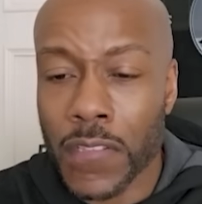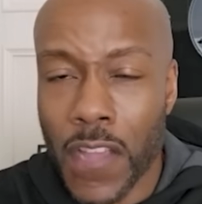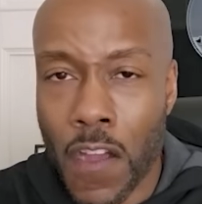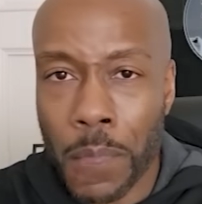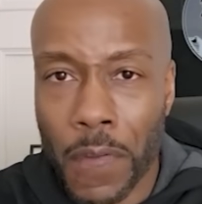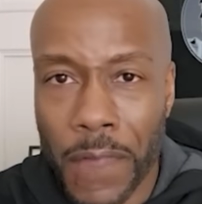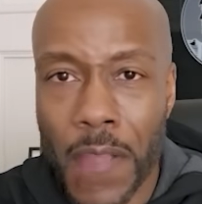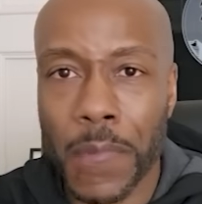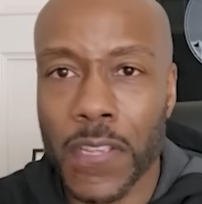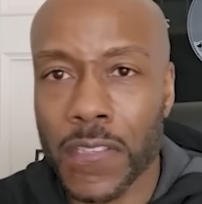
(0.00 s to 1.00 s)
to help their
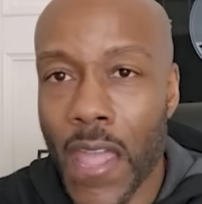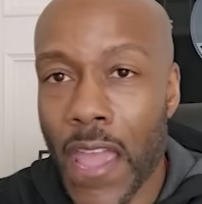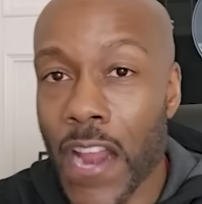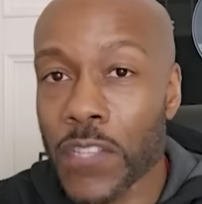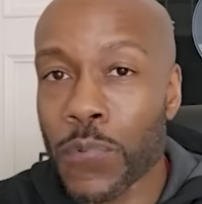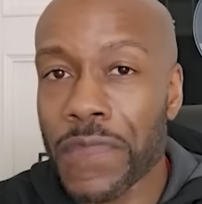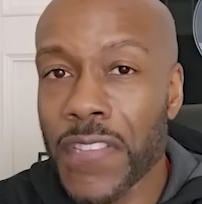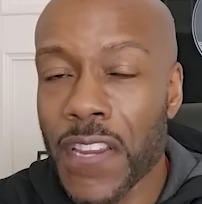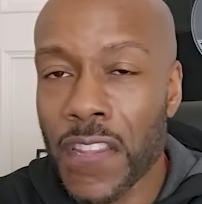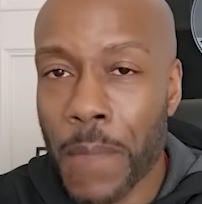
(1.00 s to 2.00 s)
families. And as we've
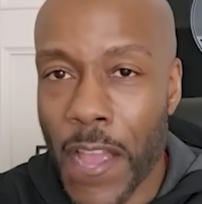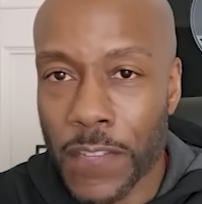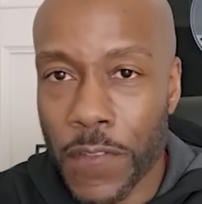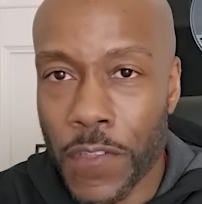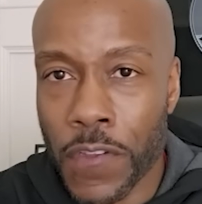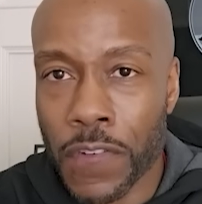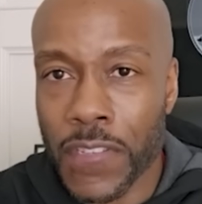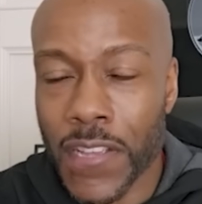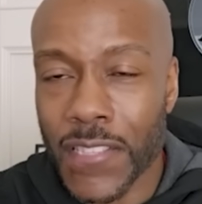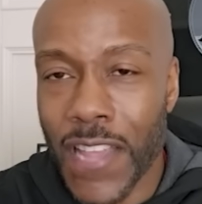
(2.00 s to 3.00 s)
seen in the past few years,